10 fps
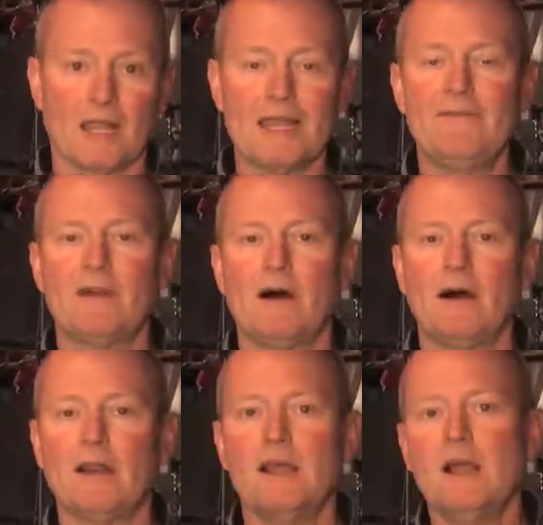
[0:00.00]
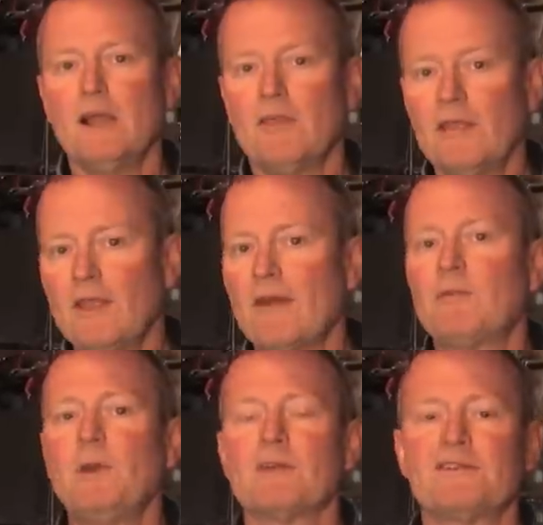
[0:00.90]
to leave it on. Then they have to
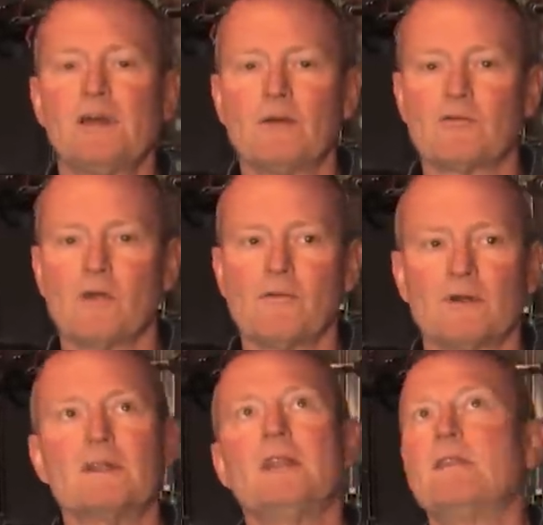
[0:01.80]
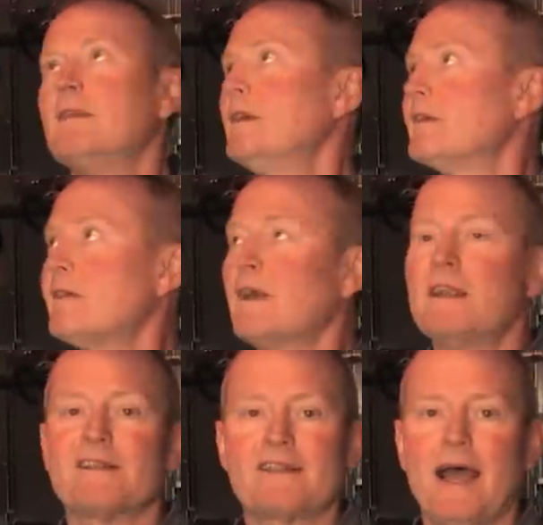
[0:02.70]
build a shelter over it. It's not
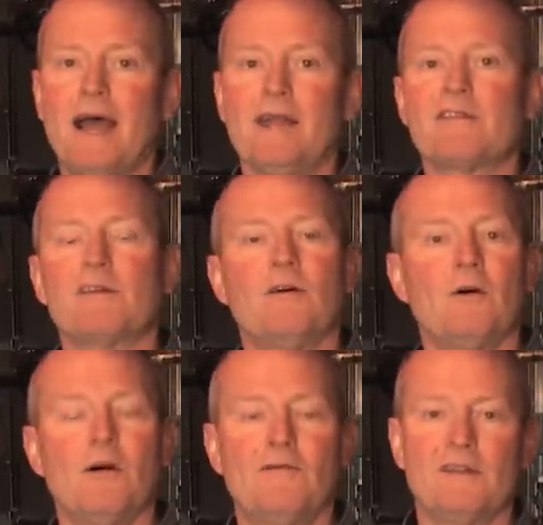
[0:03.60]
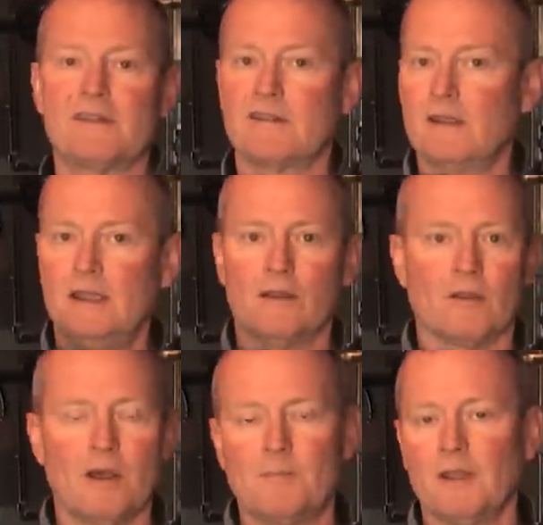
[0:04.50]
inside, so if it's
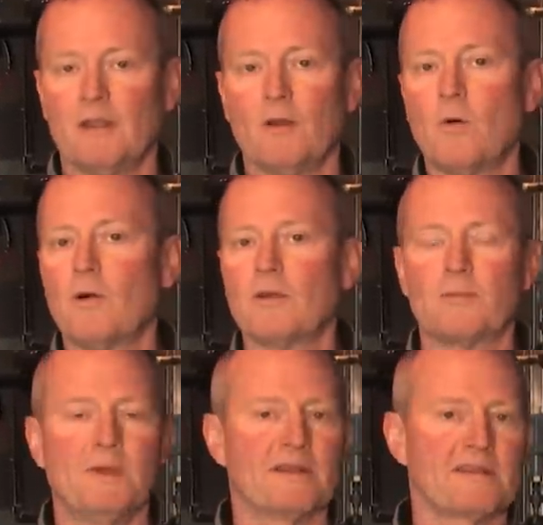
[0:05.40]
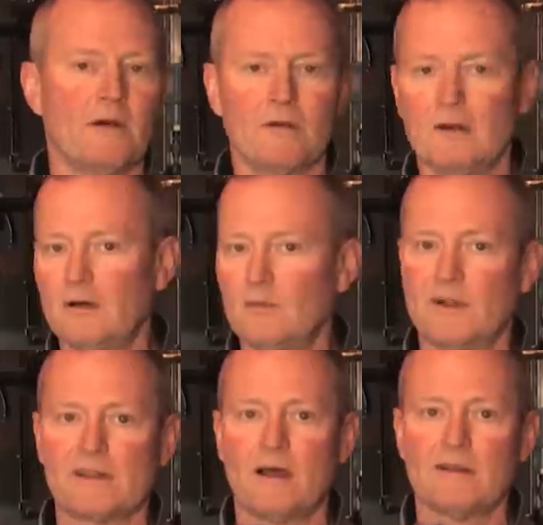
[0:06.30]
up in the north, Minnesota,
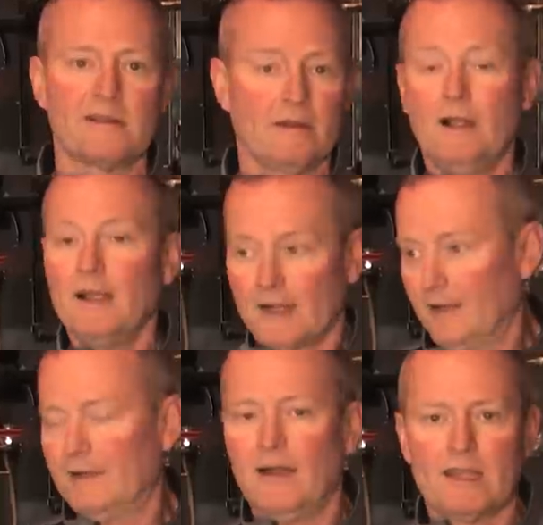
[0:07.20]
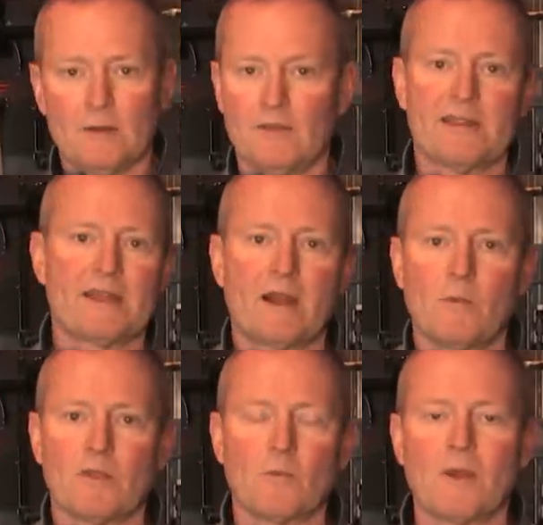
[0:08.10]
Wisconsin, Kentucky, with this kind of
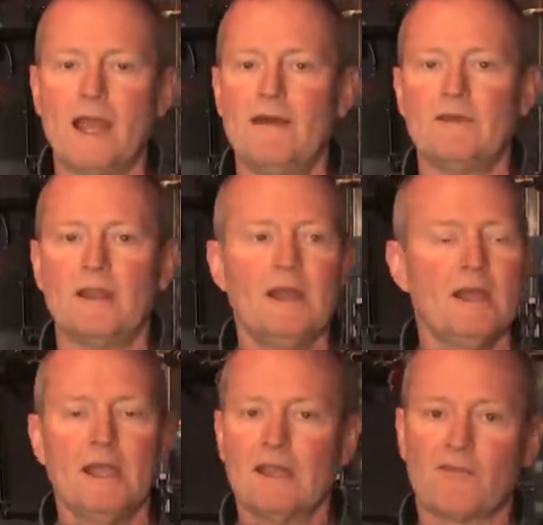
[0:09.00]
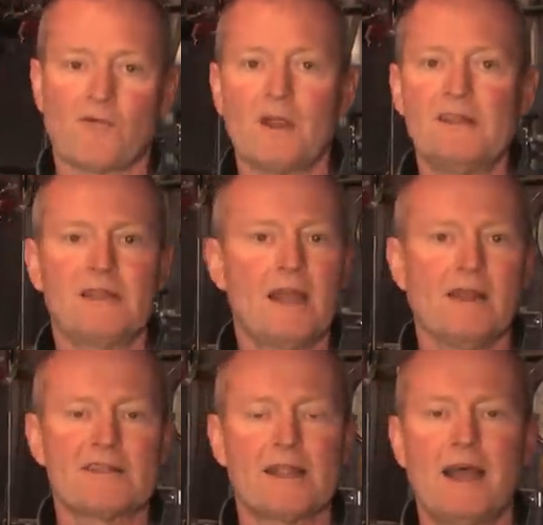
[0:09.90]
weather we're having, it's freezing
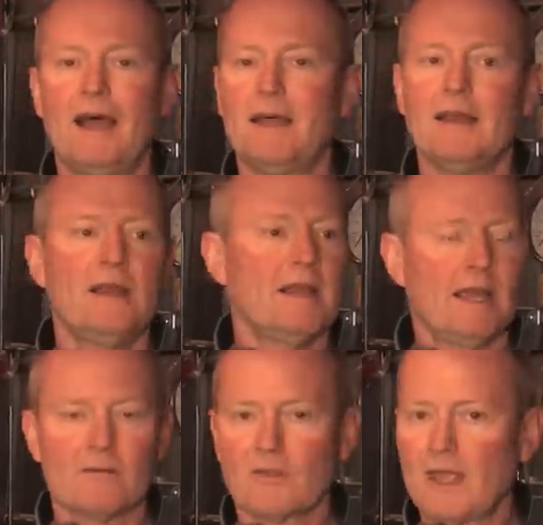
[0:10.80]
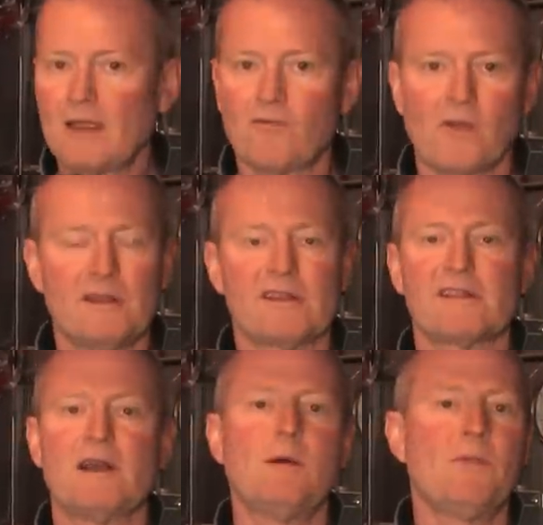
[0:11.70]
outside, everything
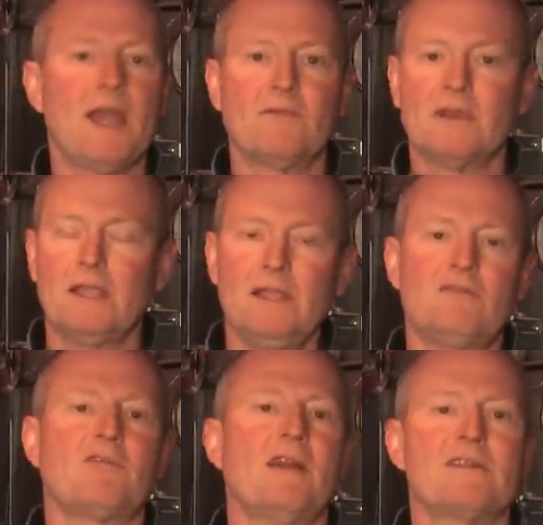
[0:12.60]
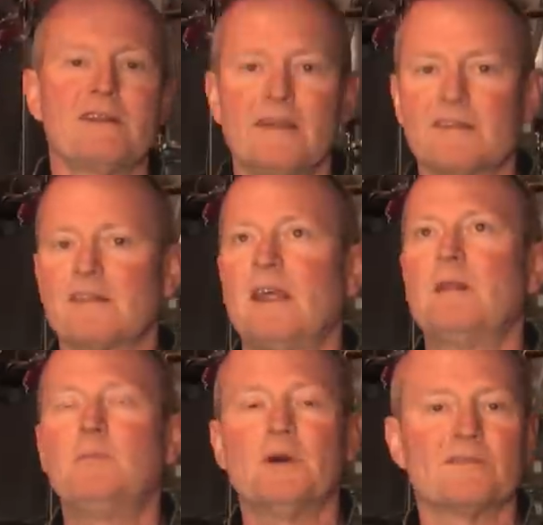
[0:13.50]
freezes up, they have to heat trace,
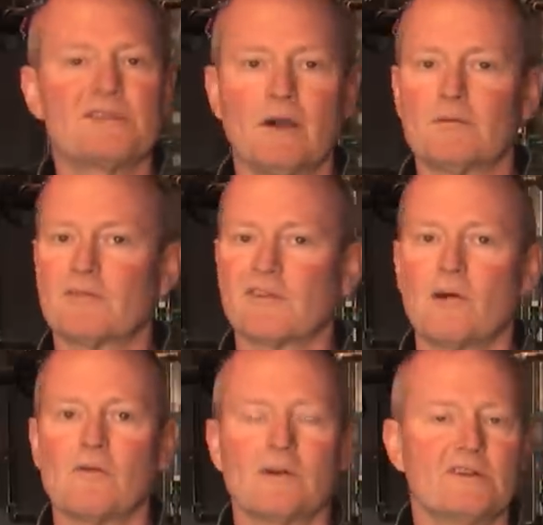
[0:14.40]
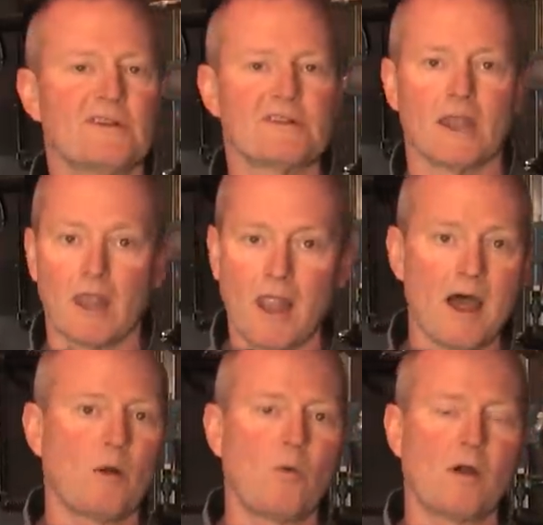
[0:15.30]
insulate, build shelters over it. Just a
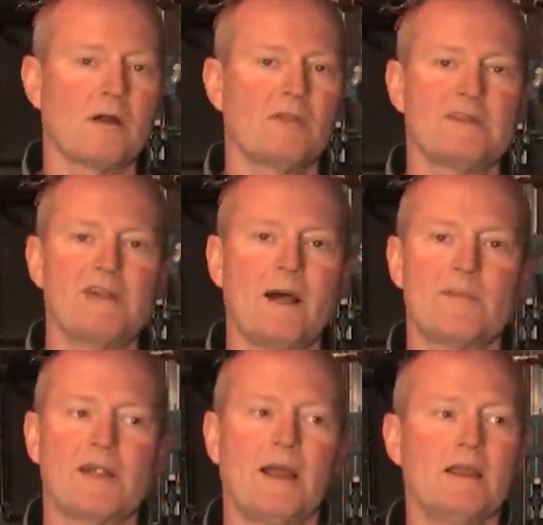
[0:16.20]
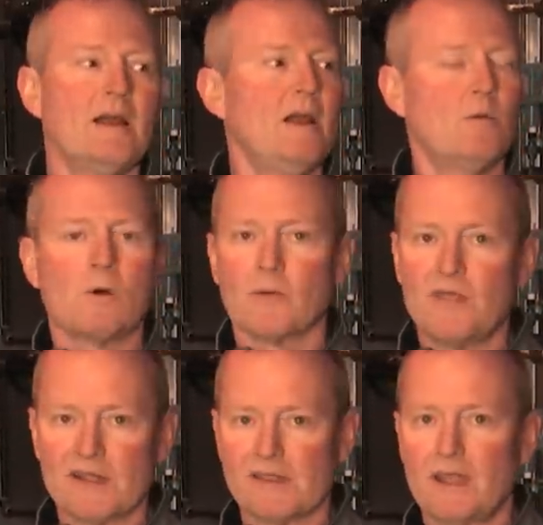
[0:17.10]
lot of work on the job site, where with
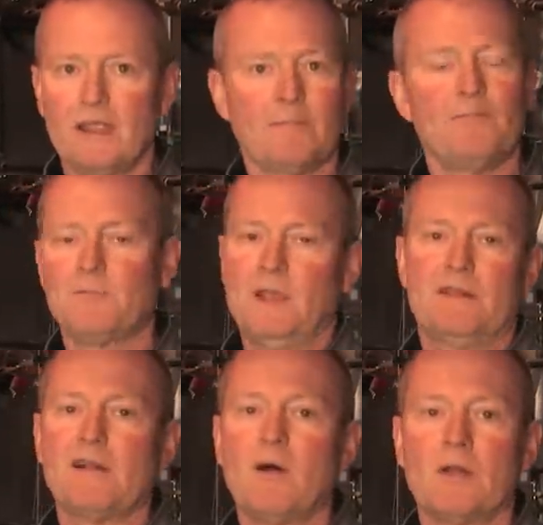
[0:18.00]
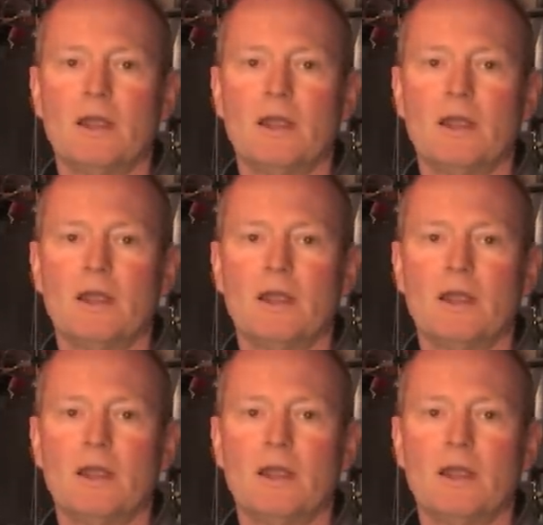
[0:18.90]
this thing, it's all